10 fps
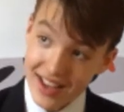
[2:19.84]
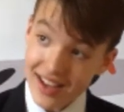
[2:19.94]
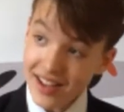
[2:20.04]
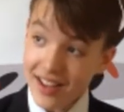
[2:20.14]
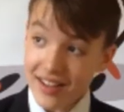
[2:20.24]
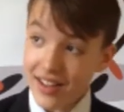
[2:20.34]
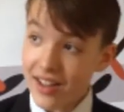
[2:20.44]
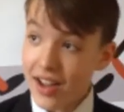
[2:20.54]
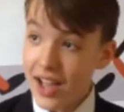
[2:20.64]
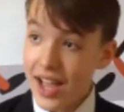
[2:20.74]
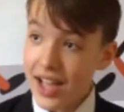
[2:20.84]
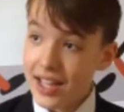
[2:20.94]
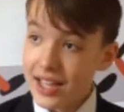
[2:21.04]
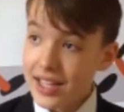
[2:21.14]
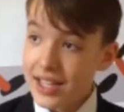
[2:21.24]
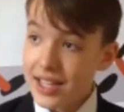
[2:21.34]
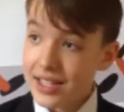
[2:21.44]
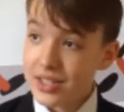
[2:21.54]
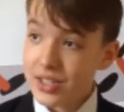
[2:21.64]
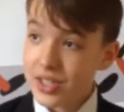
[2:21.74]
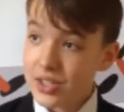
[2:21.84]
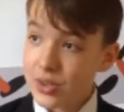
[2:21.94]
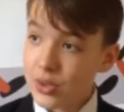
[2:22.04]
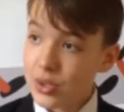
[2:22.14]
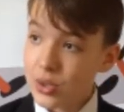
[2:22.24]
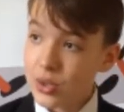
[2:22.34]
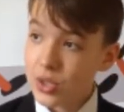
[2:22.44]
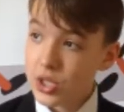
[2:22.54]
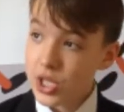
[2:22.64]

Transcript: I had to do the